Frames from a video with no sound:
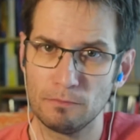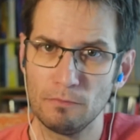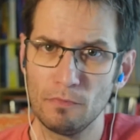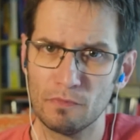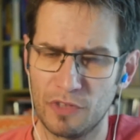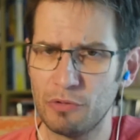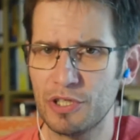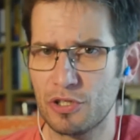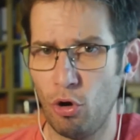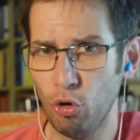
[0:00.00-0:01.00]
There
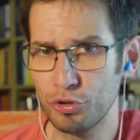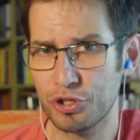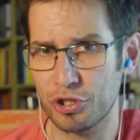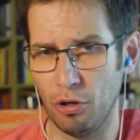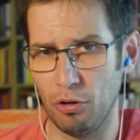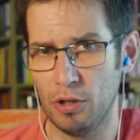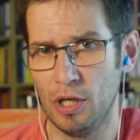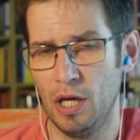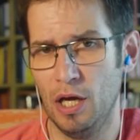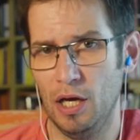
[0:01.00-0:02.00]
is also
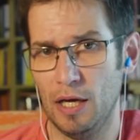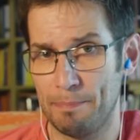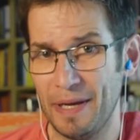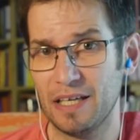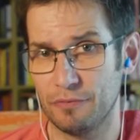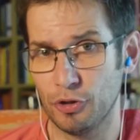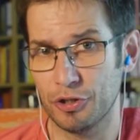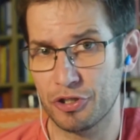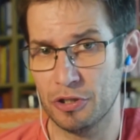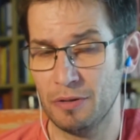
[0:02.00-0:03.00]
a paid
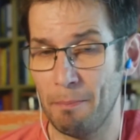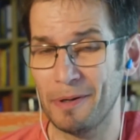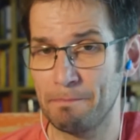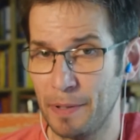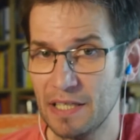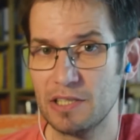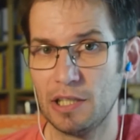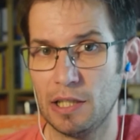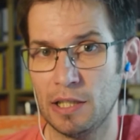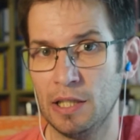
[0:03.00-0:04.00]
version, but
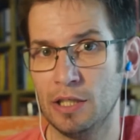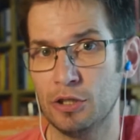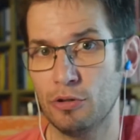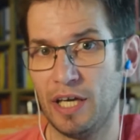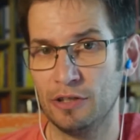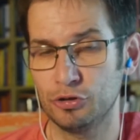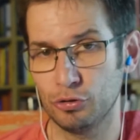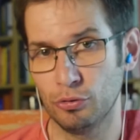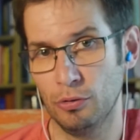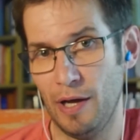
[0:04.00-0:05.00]
basically you can
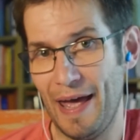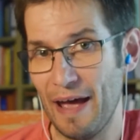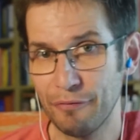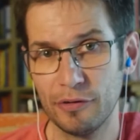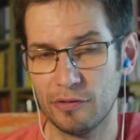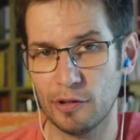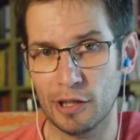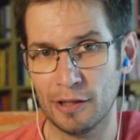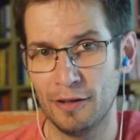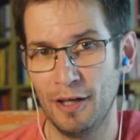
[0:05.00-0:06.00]
do
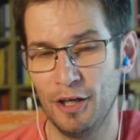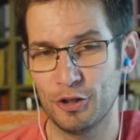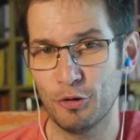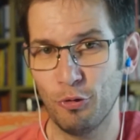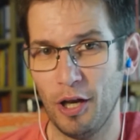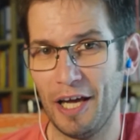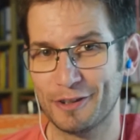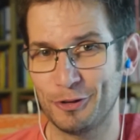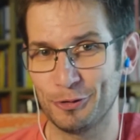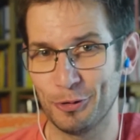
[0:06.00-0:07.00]
everything you would like
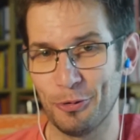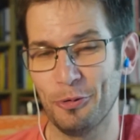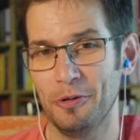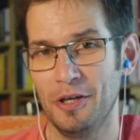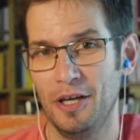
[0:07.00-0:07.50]
to do.